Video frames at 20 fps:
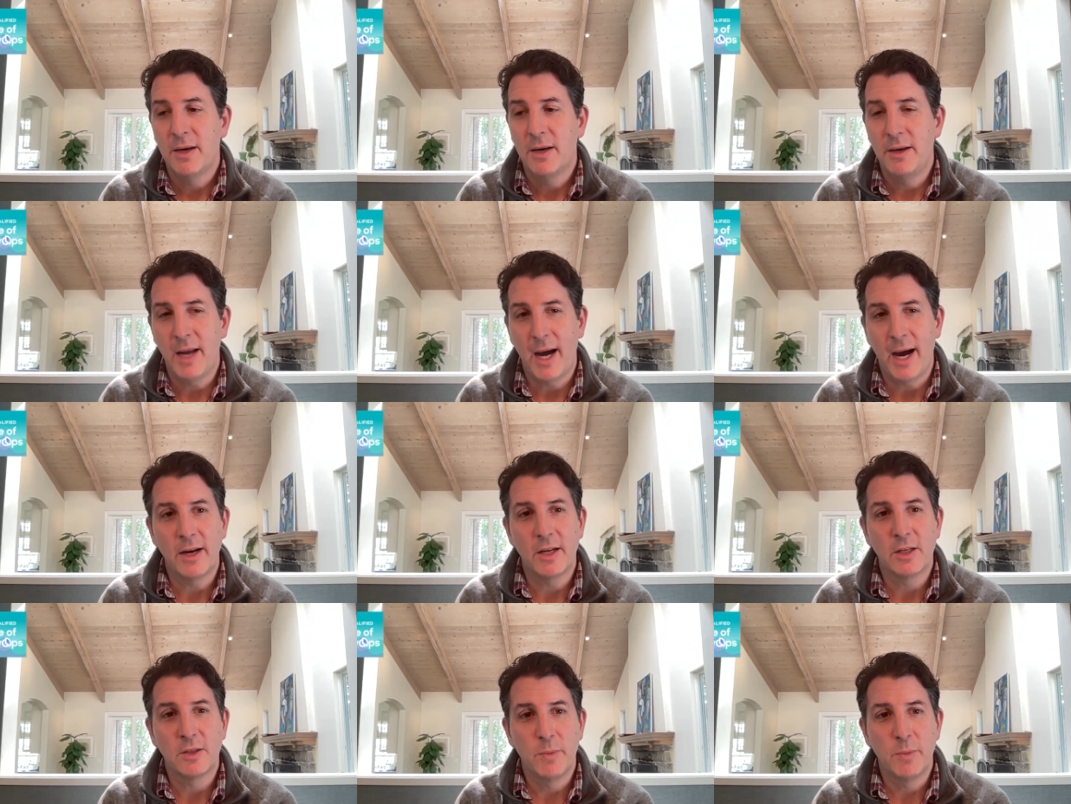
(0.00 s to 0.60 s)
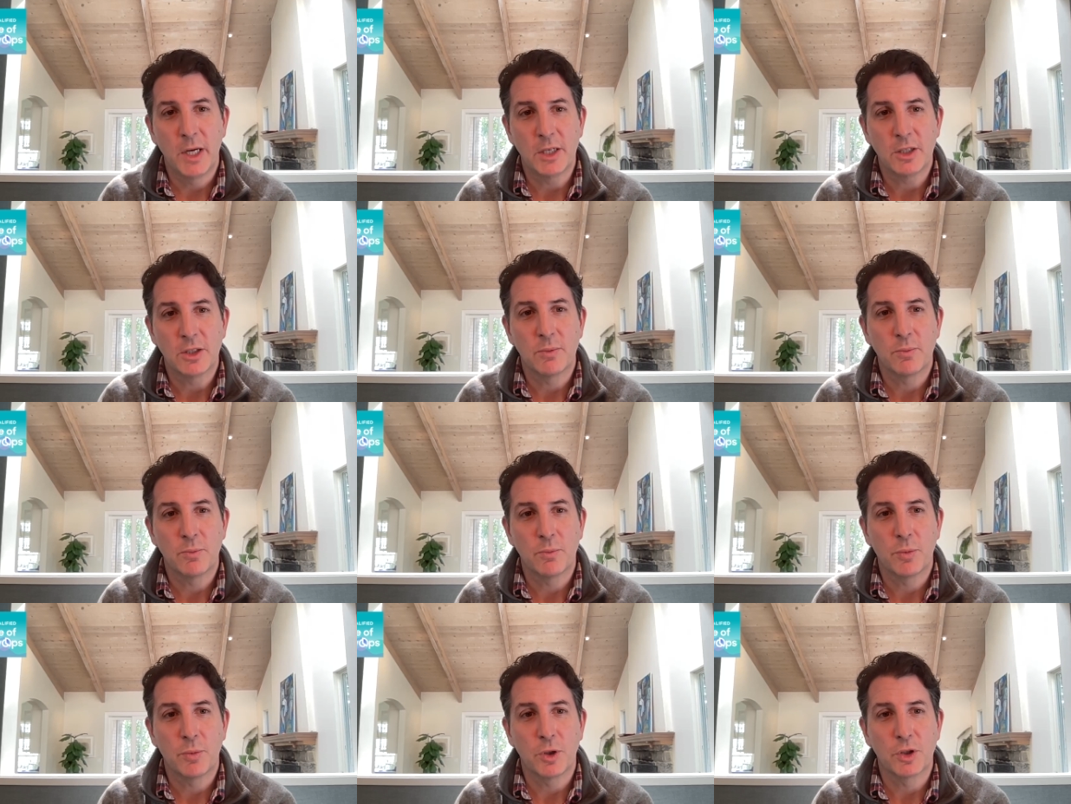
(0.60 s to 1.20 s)
not as
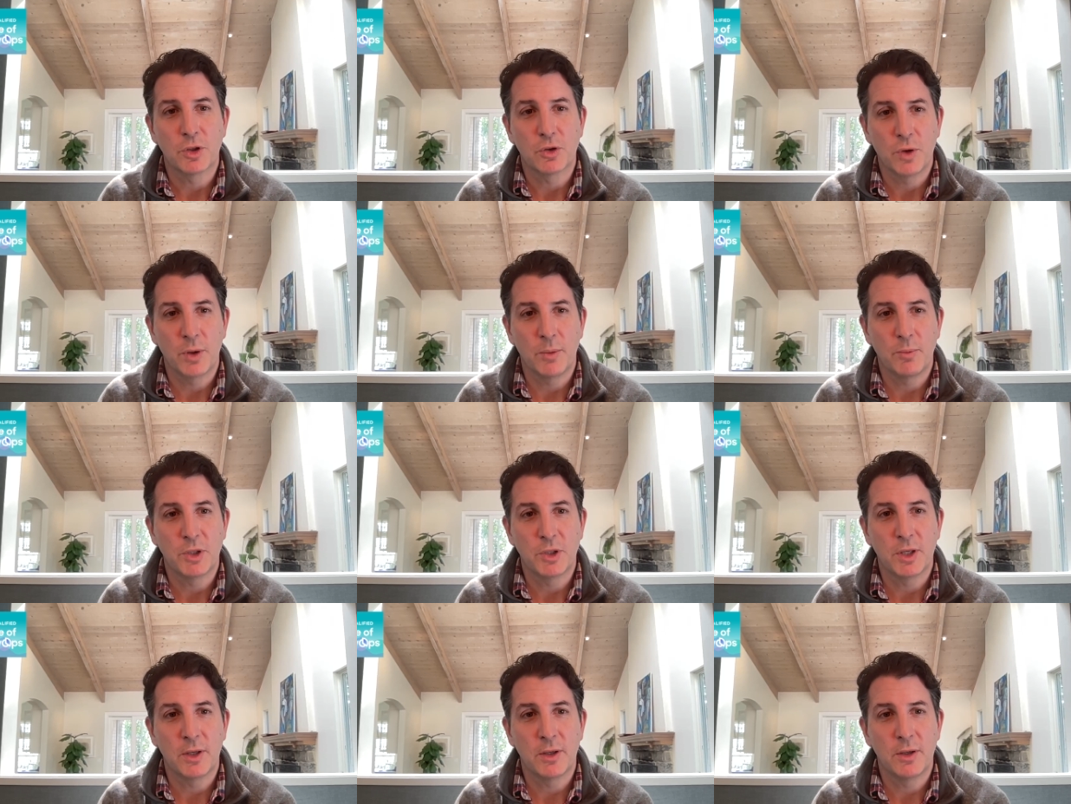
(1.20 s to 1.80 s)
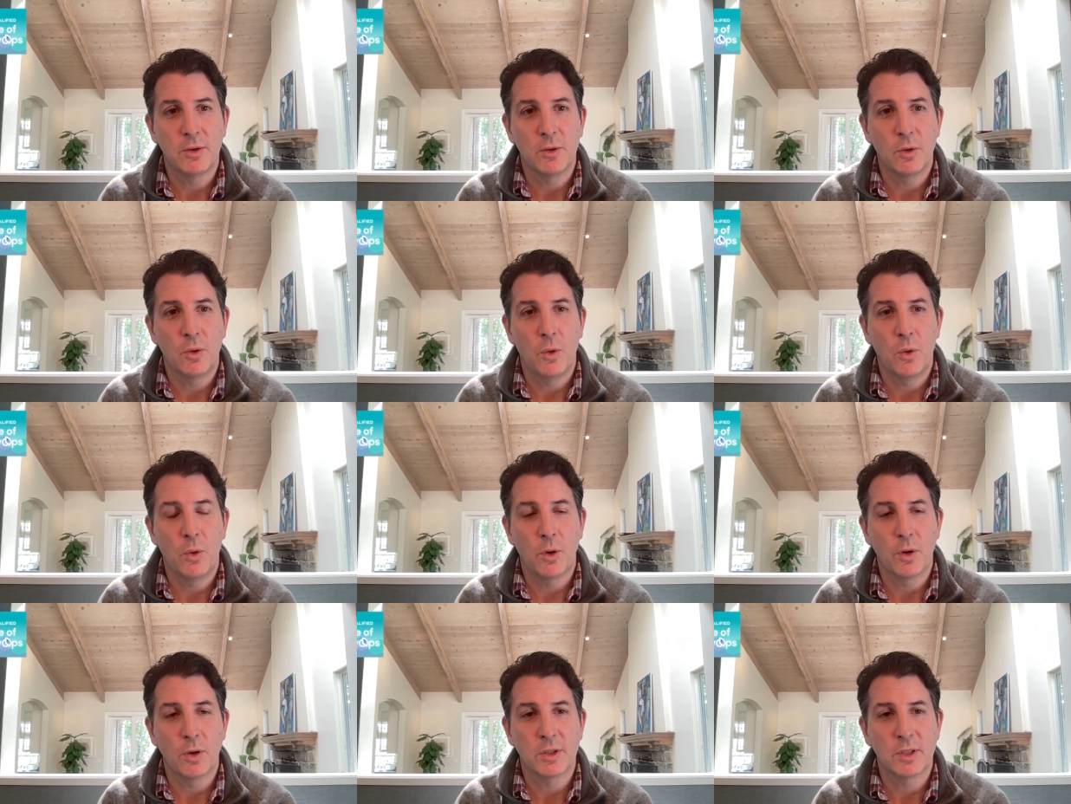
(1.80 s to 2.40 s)
much prescription
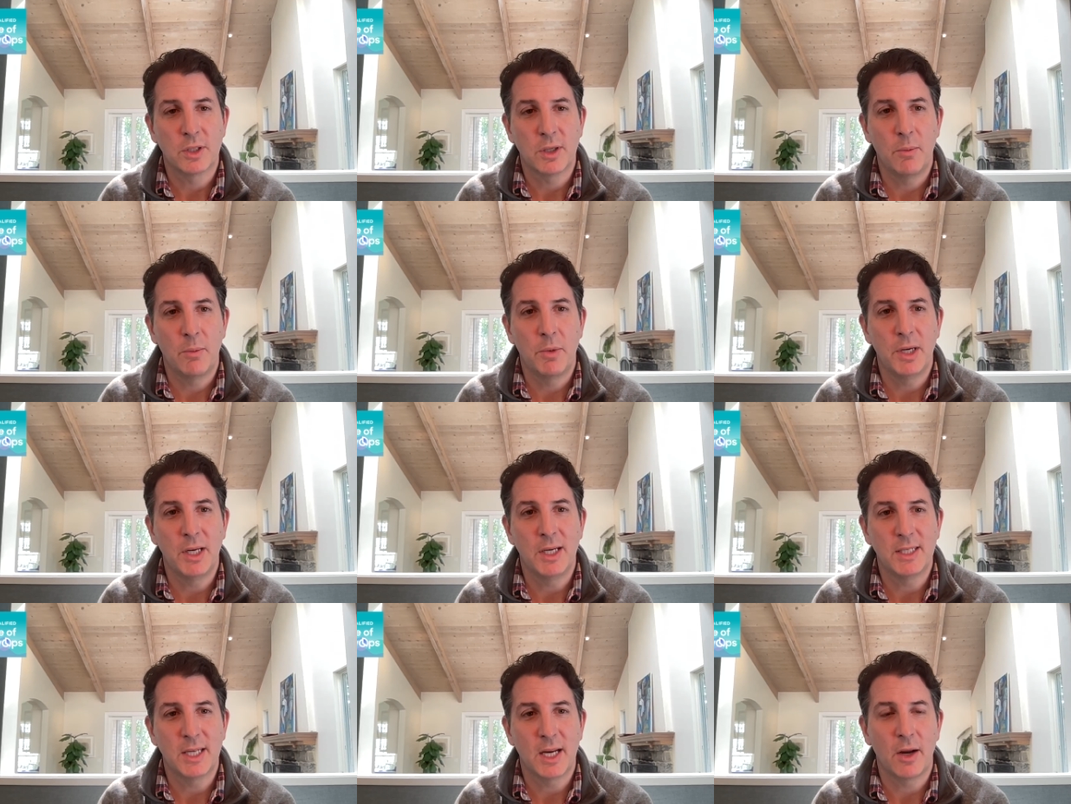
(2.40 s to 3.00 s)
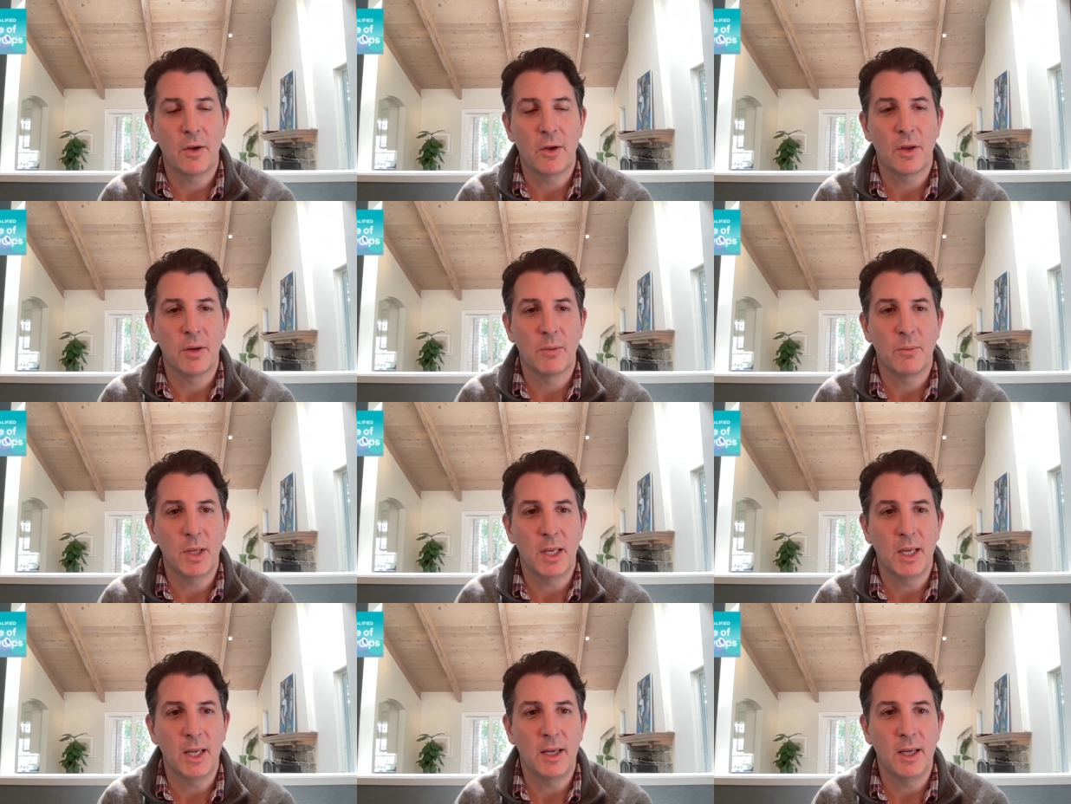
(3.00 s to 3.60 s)
or somebody
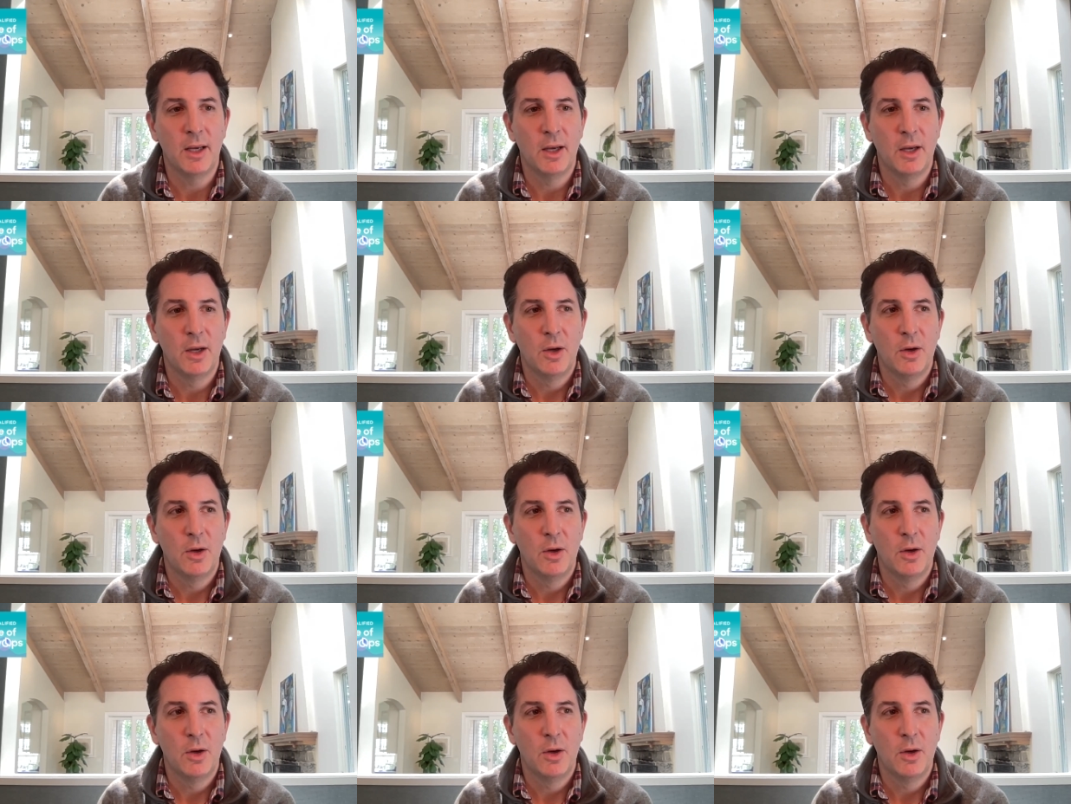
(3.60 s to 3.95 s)
telling me